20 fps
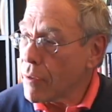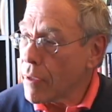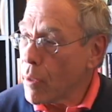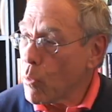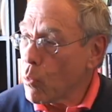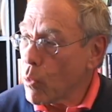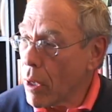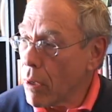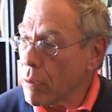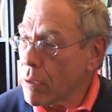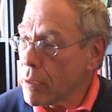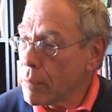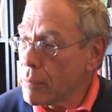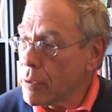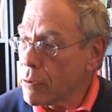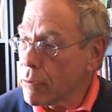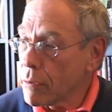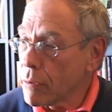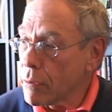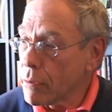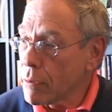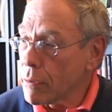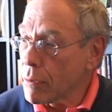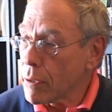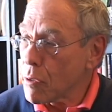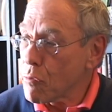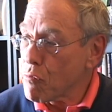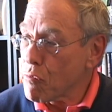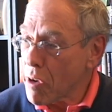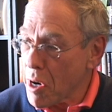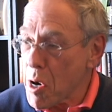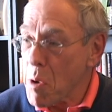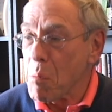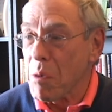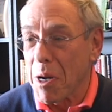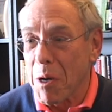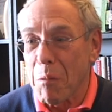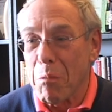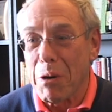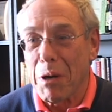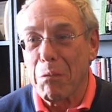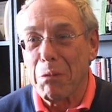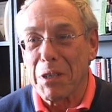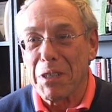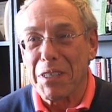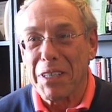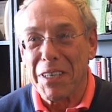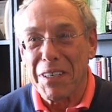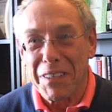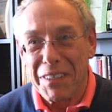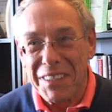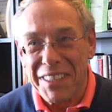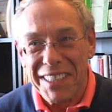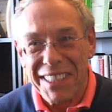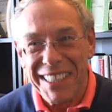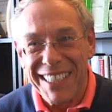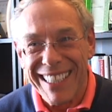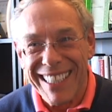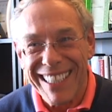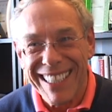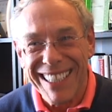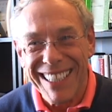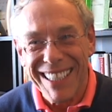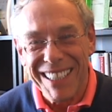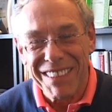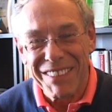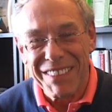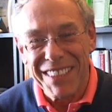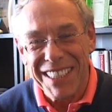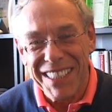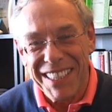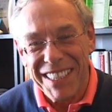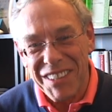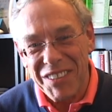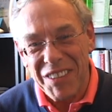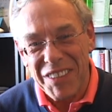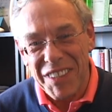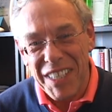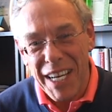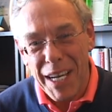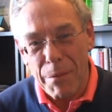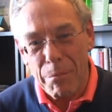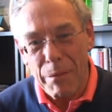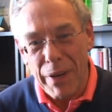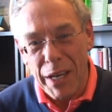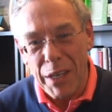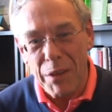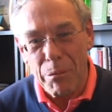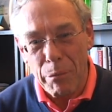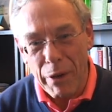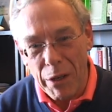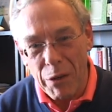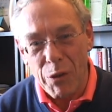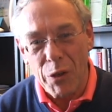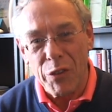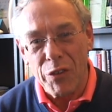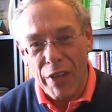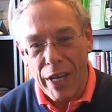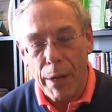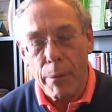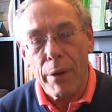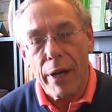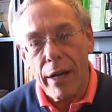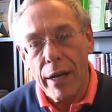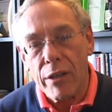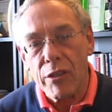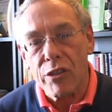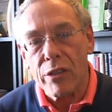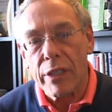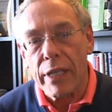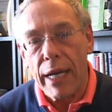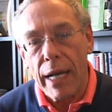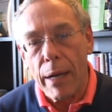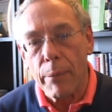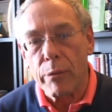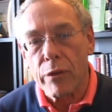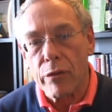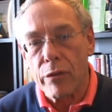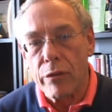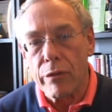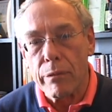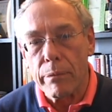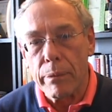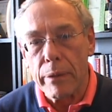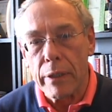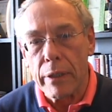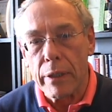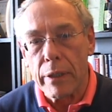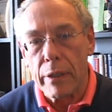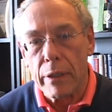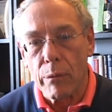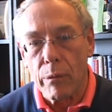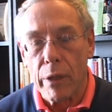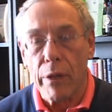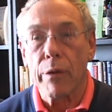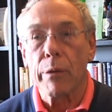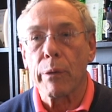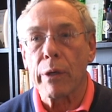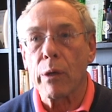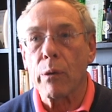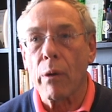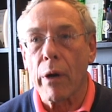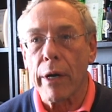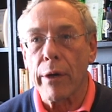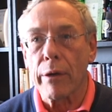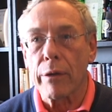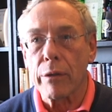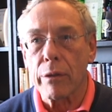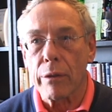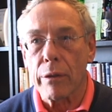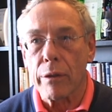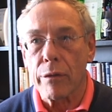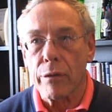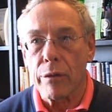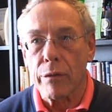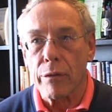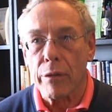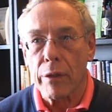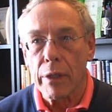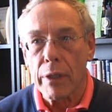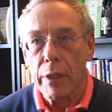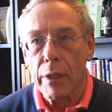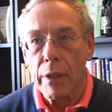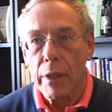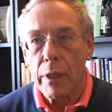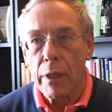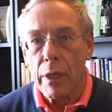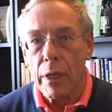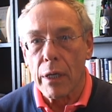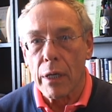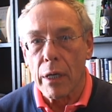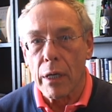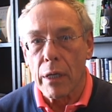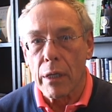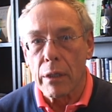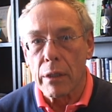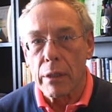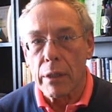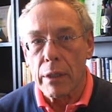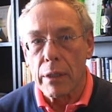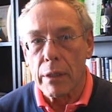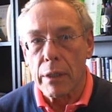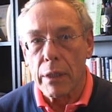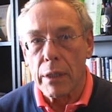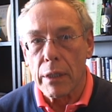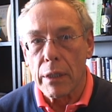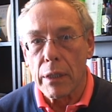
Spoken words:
say welcome to environmental public health. This is my course actually happens to be one of the required courses. You